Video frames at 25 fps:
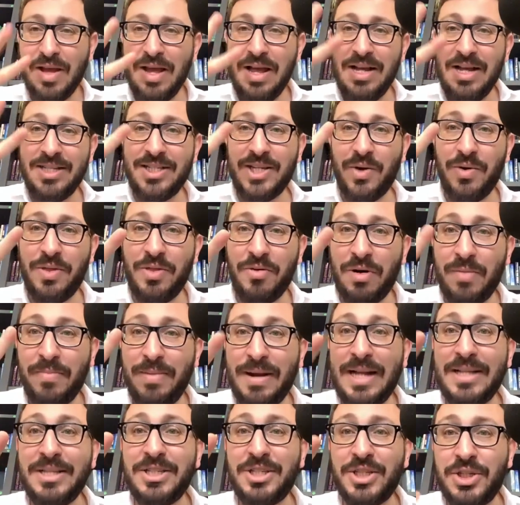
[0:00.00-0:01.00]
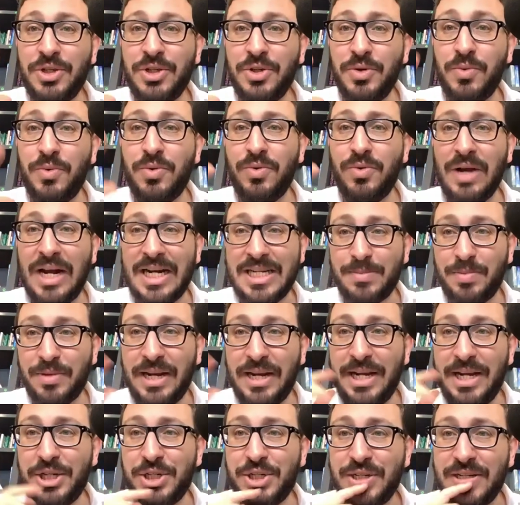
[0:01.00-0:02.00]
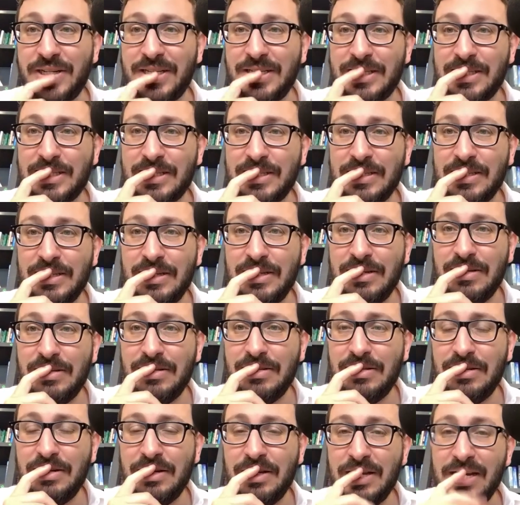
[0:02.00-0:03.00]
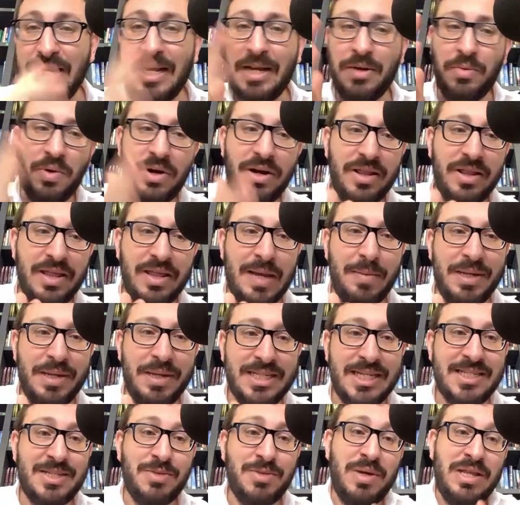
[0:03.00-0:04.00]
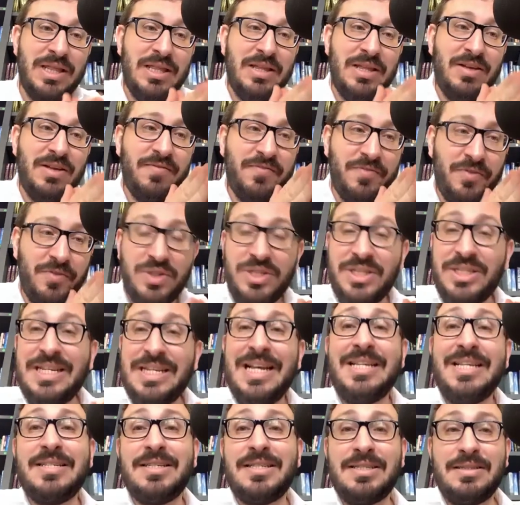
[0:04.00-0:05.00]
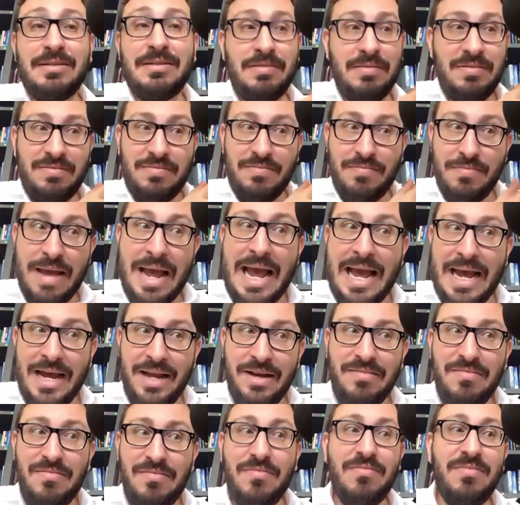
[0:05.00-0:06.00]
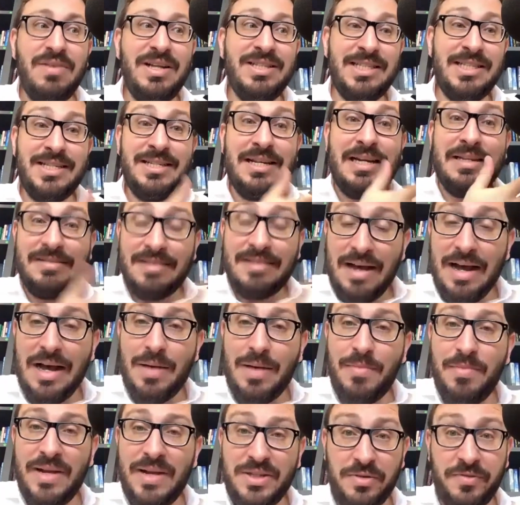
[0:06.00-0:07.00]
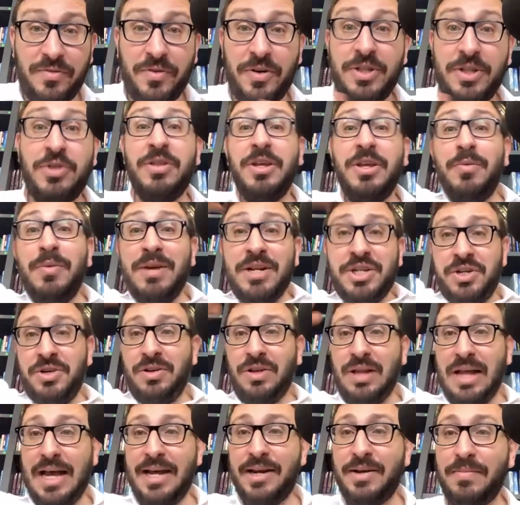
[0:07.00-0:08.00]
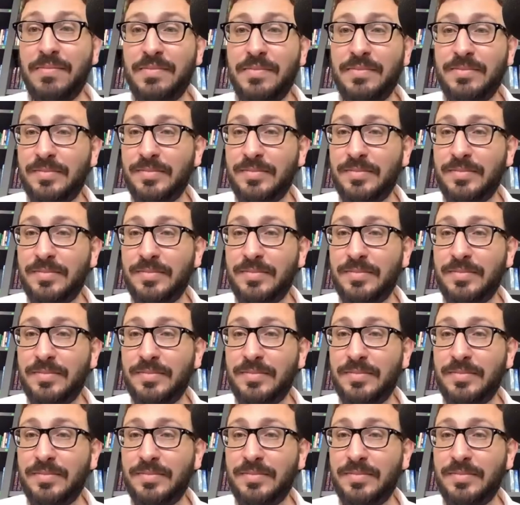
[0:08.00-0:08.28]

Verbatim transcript: So in the Ramban's two explanations, in one of them he says that when the verse says man, it says Adam, it's referring to the original Adam.